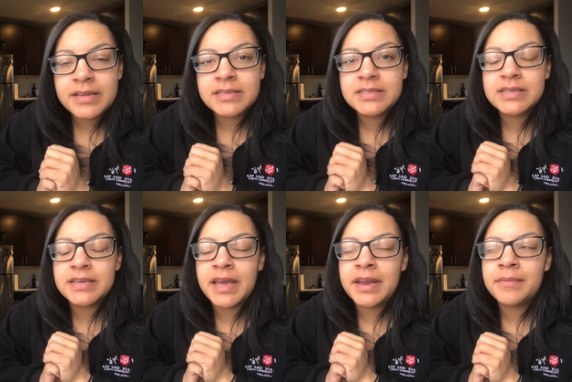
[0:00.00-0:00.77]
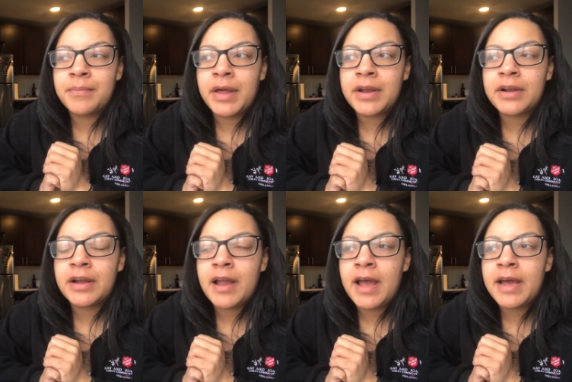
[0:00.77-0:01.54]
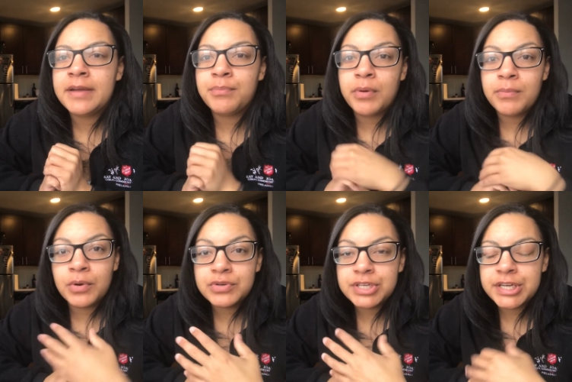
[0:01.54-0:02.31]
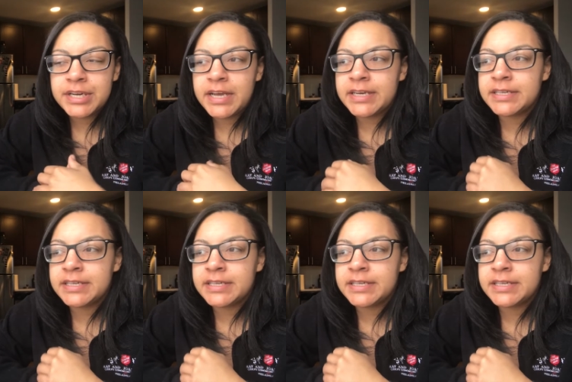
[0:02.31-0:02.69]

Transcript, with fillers: is getting better at promotion